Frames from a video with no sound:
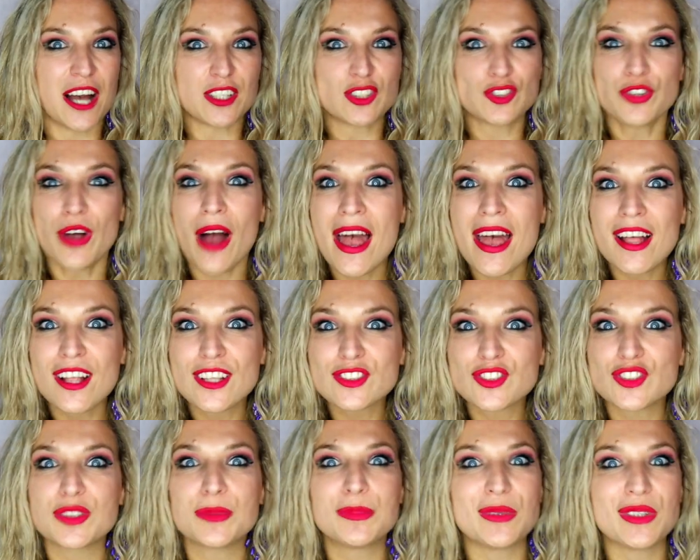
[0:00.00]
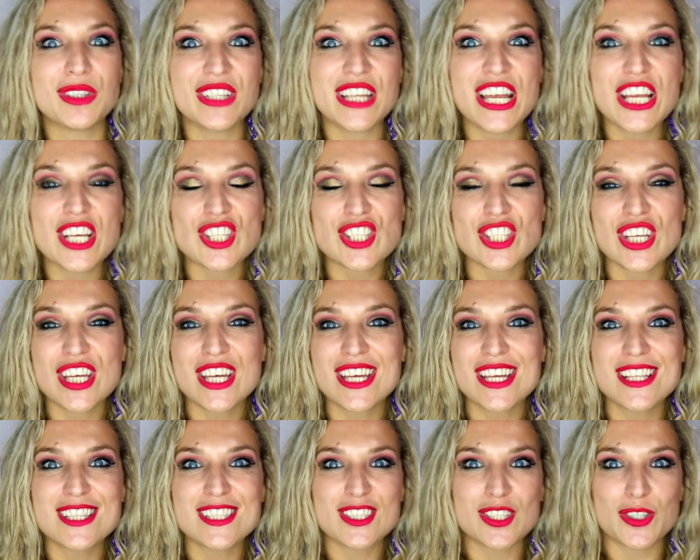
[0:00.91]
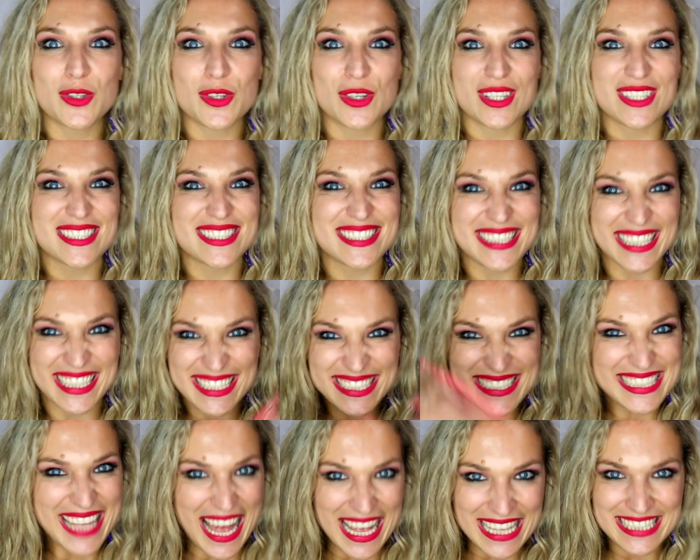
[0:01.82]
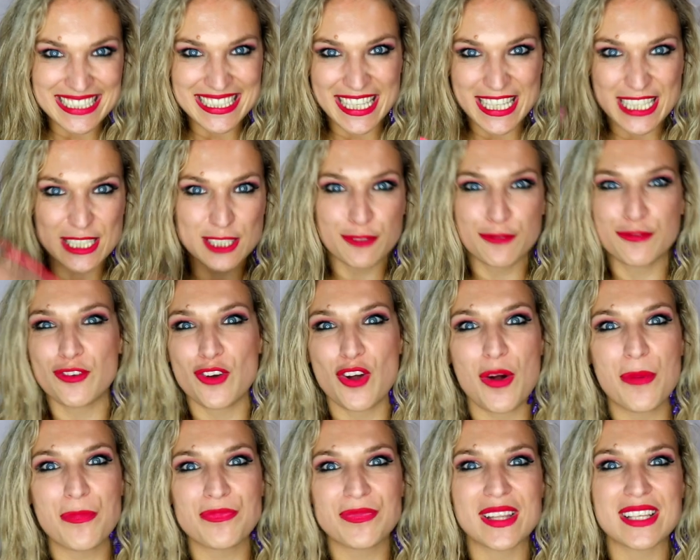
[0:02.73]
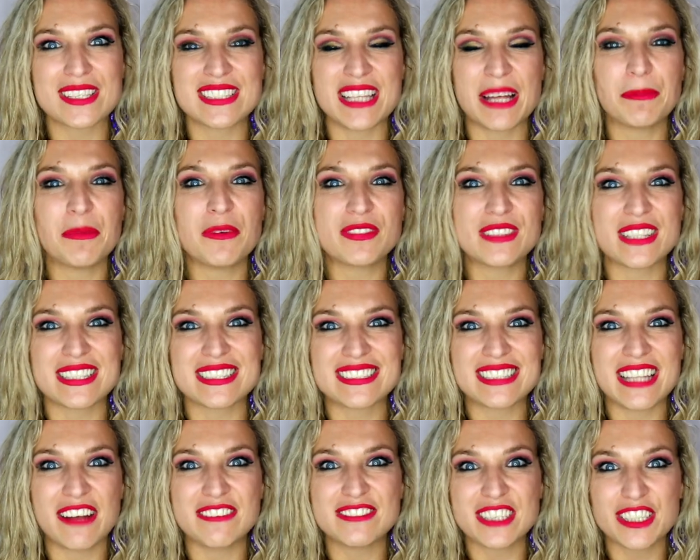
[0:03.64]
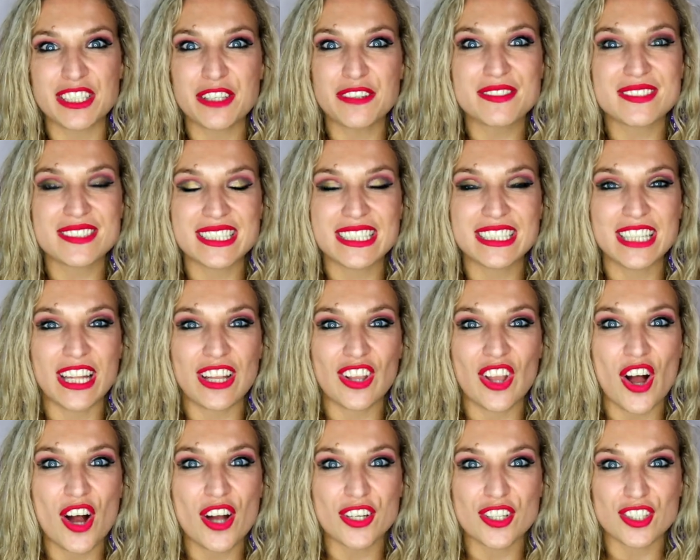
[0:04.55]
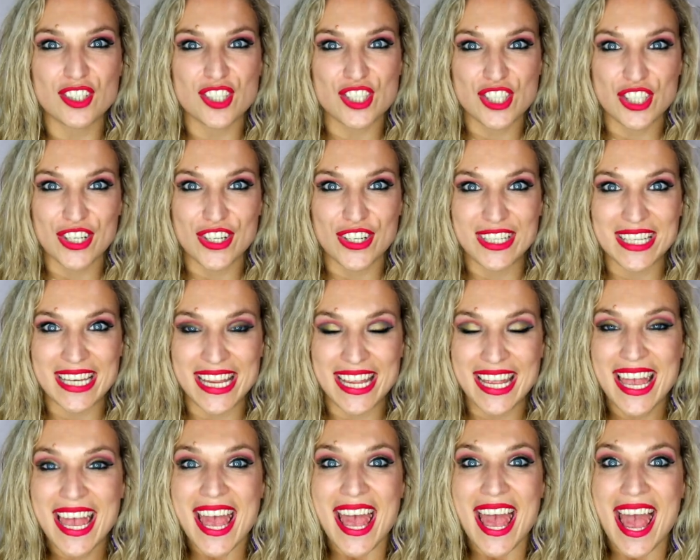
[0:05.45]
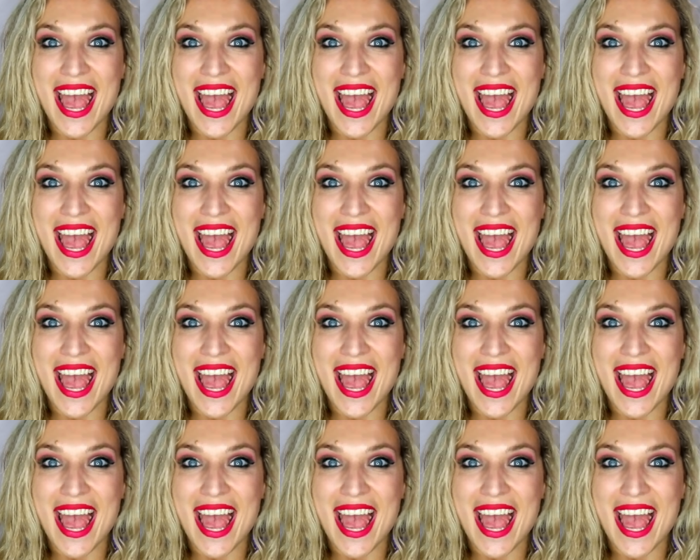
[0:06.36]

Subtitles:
trials, tribulations, or successes from some of the stuff that you've seen along your journey.